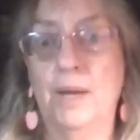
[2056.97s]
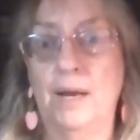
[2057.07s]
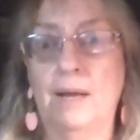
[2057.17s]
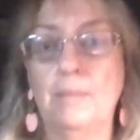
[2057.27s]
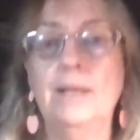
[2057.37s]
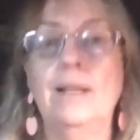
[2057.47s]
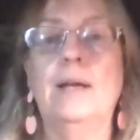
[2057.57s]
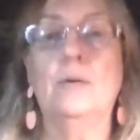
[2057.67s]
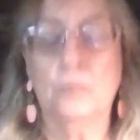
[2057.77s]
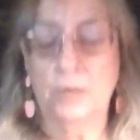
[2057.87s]
pink. I mean,
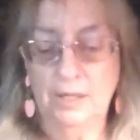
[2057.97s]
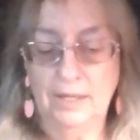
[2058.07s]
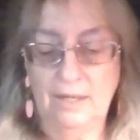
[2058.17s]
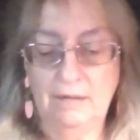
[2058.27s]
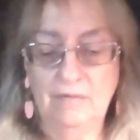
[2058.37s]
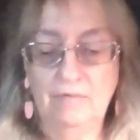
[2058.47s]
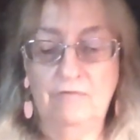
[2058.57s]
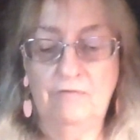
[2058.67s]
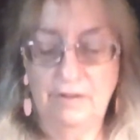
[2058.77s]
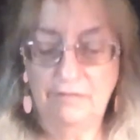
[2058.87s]
like really
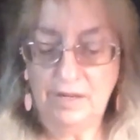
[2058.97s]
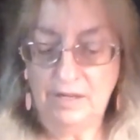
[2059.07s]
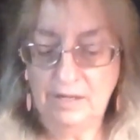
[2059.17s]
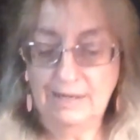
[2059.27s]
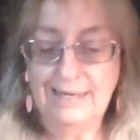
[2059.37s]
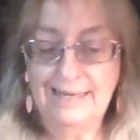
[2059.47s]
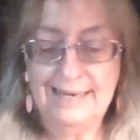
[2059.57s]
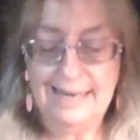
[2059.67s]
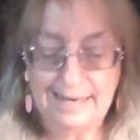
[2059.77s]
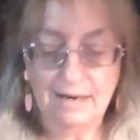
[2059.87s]
vivid
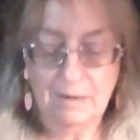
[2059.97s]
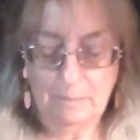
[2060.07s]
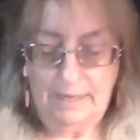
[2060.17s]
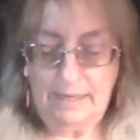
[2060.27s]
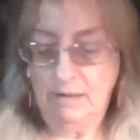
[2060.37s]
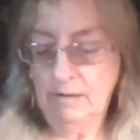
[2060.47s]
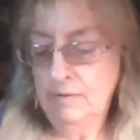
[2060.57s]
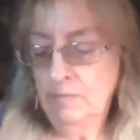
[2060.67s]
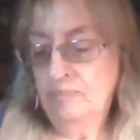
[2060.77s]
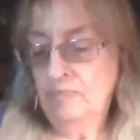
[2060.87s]
neon pink.
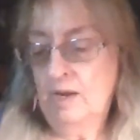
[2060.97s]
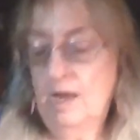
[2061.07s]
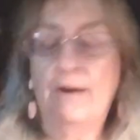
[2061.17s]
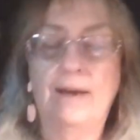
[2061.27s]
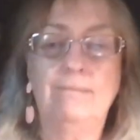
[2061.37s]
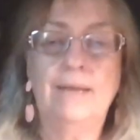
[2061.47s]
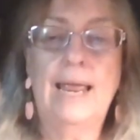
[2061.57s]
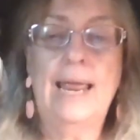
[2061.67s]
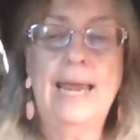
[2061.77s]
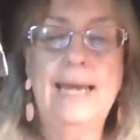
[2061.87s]
All right,
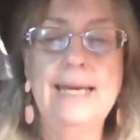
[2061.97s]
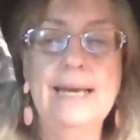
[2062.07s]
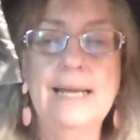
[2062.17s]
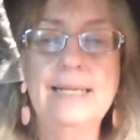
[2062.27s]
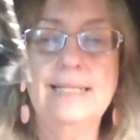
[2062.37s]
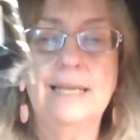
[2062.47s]
89